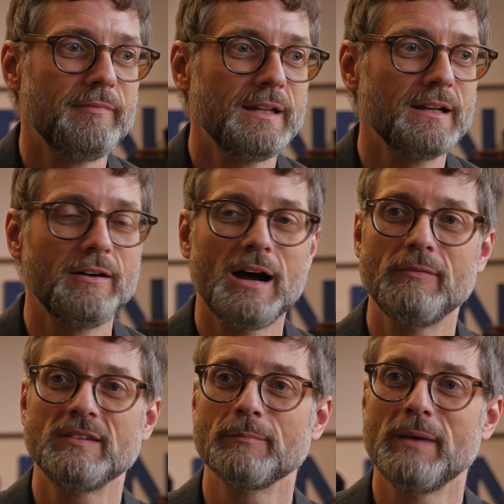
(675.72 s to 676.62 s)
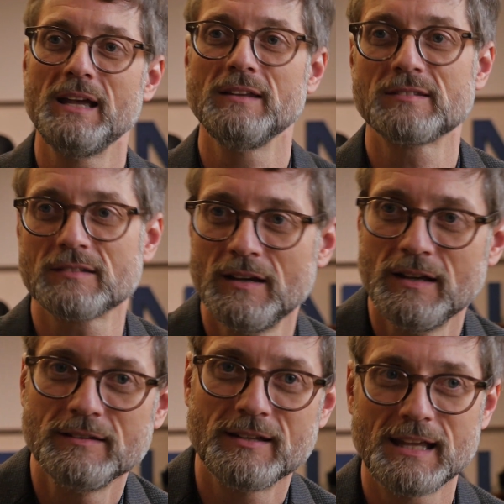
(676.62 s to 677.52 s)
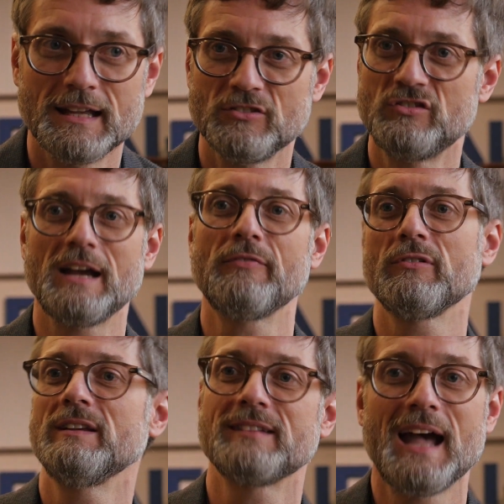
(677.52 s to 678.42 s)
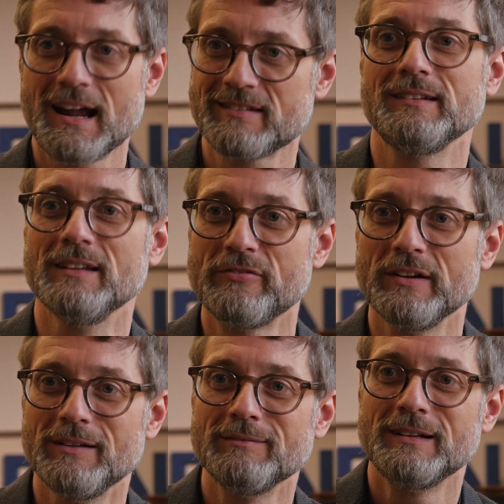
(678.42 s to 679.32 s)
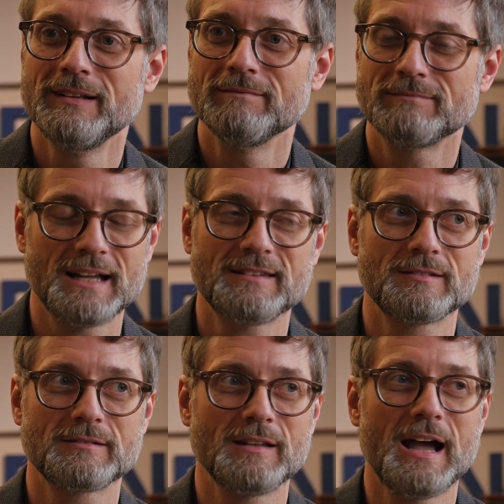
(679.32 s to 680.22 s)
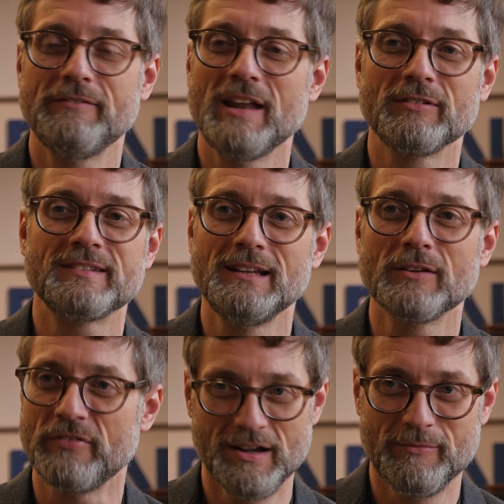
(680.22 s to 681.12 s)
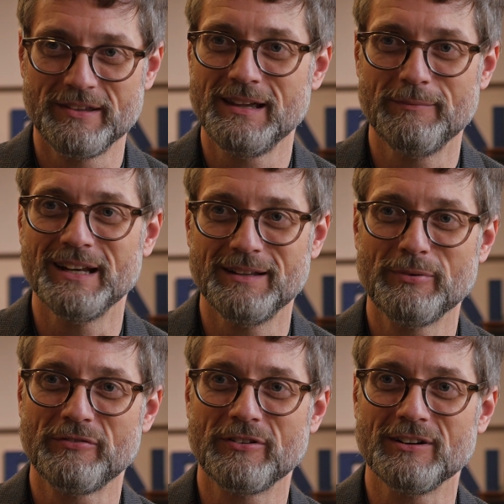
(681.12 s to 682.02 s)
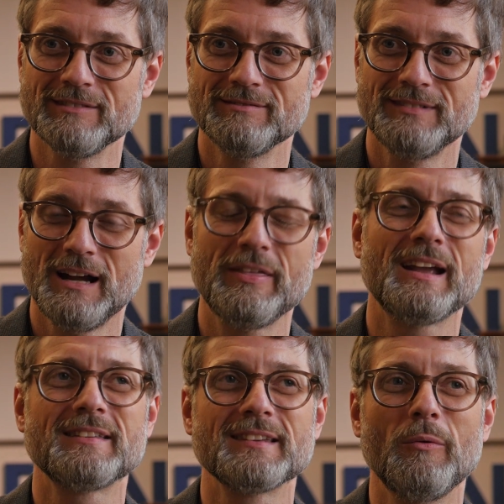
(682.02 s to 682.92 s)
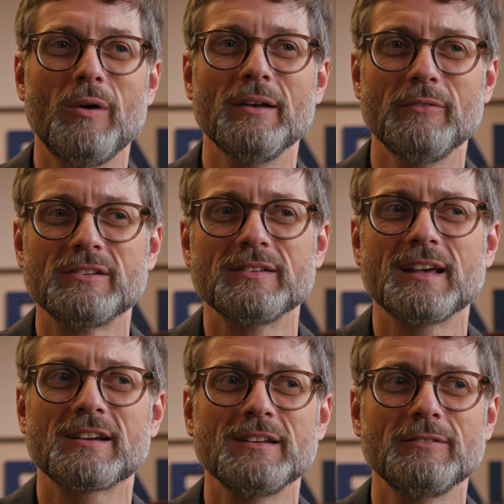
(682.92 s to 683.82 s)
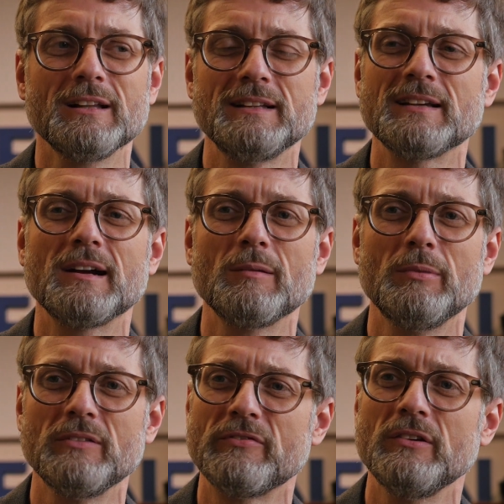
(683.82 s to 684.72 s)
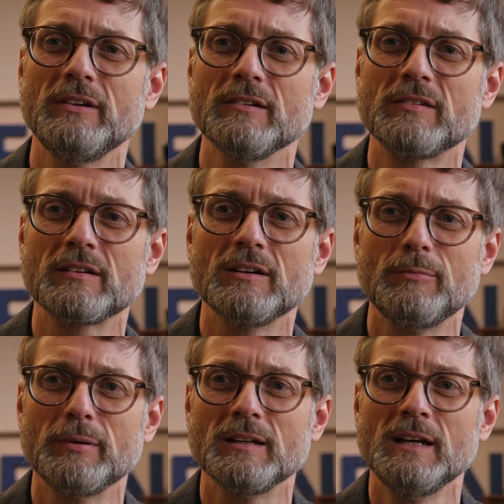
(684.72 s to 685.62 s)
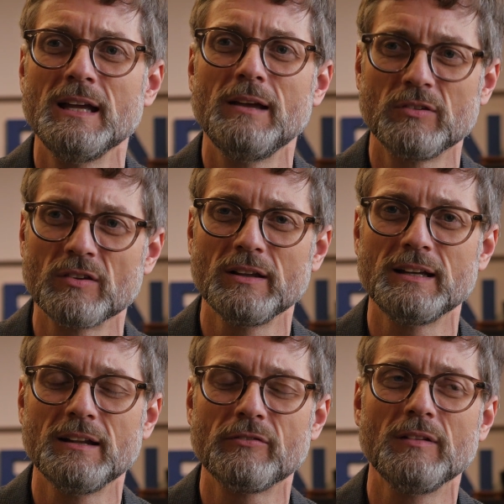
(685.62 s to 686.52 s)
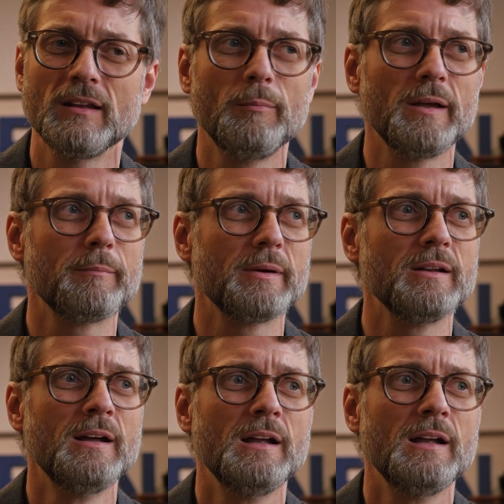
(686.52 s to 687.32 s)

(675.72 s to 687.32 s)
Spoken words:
you know, I was amazed to get Jeffrey Sachs in the film. I've never seen a film with him in it before. I think I saw one, which was actually really terrible a few years ago, but he was only in it a little bit. But